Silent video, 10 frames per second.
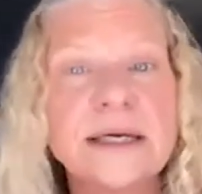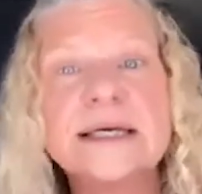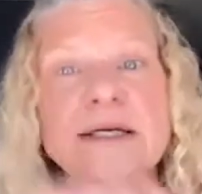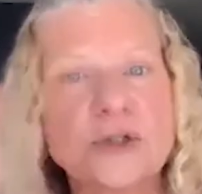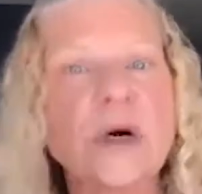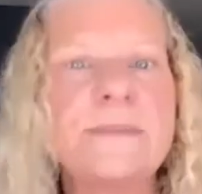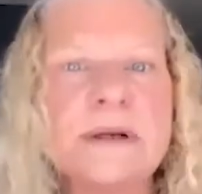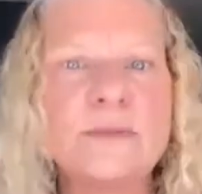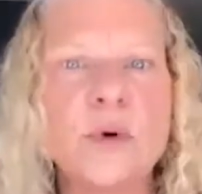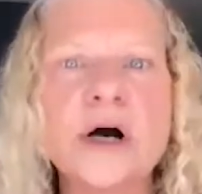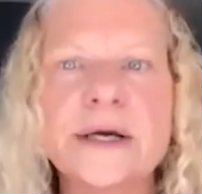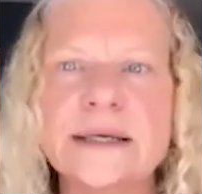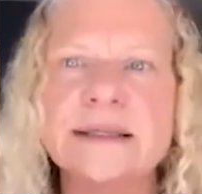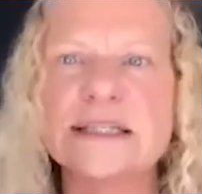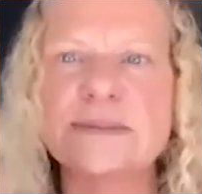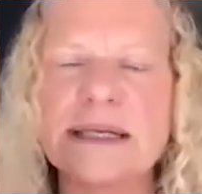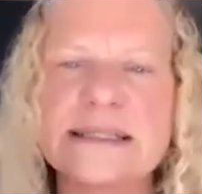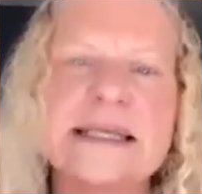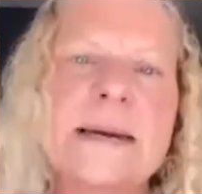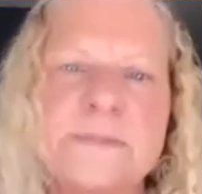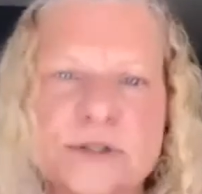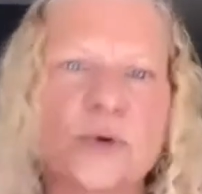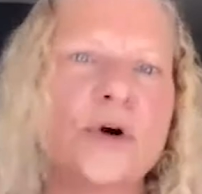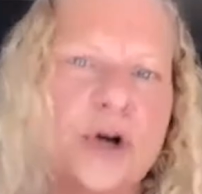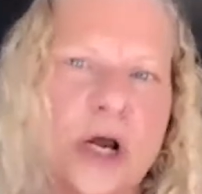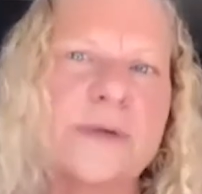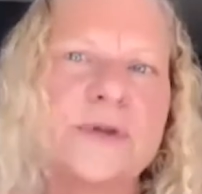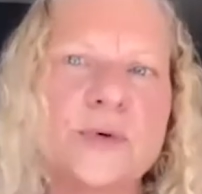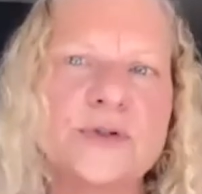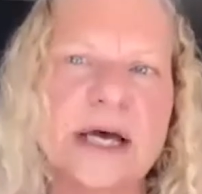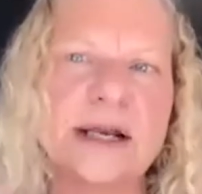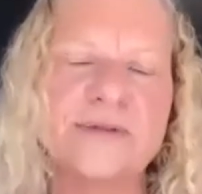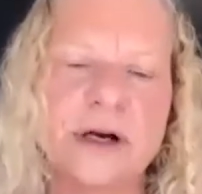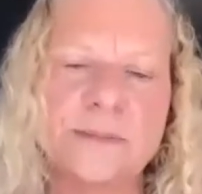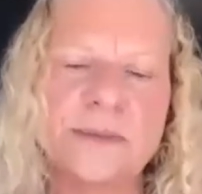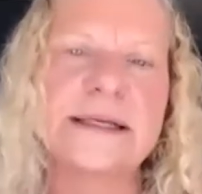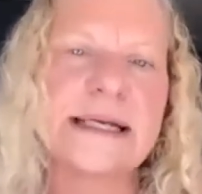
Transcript: So I've been walking this many steps or those kind of variability.